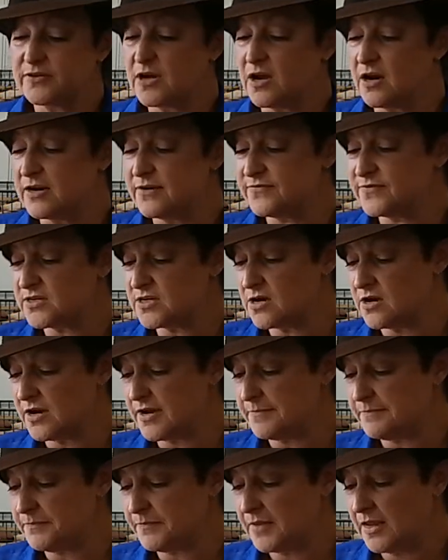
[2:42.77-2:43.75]
kind of
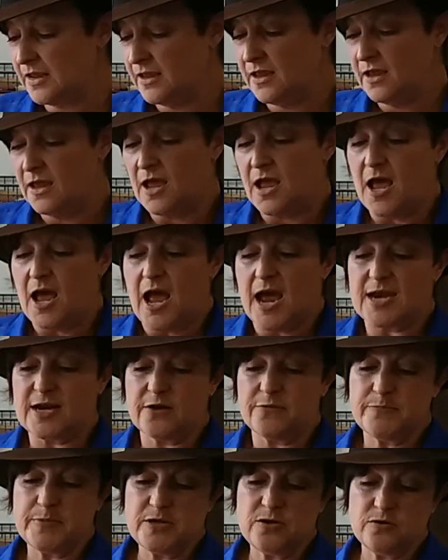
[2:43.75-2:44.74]
time, and
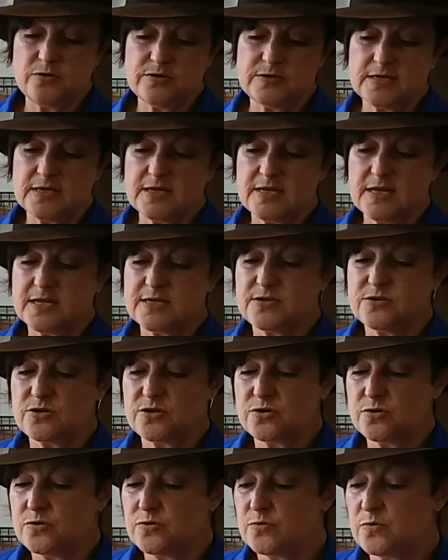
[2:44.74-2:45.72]
I've been using this
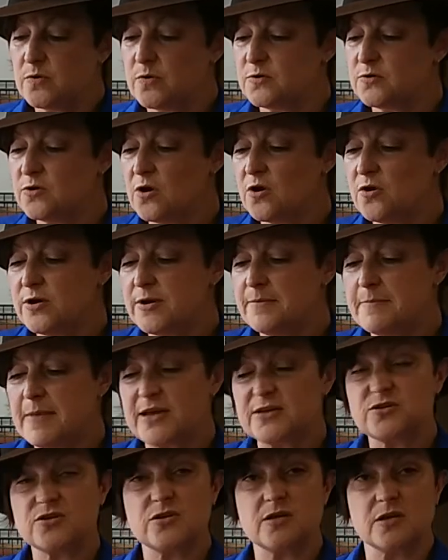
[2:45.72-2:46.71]
to not only
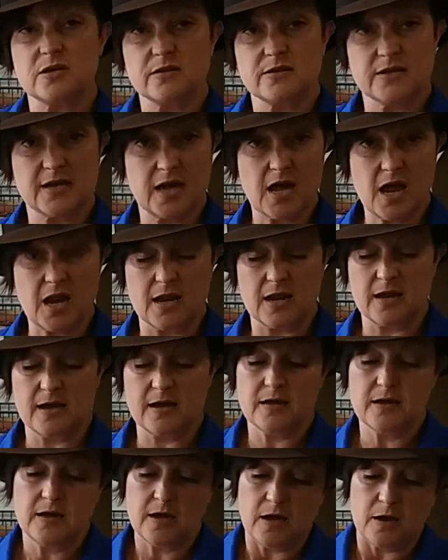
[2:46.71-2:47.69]
match the colour
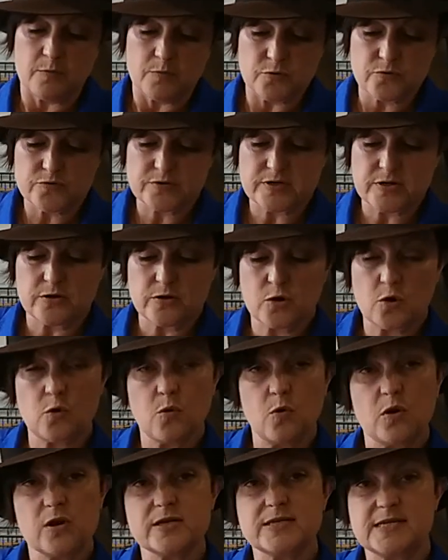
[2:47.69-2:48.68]
but also the
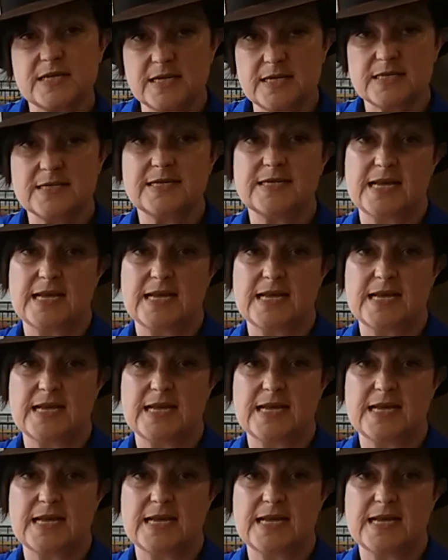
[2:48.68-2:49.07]
quality and the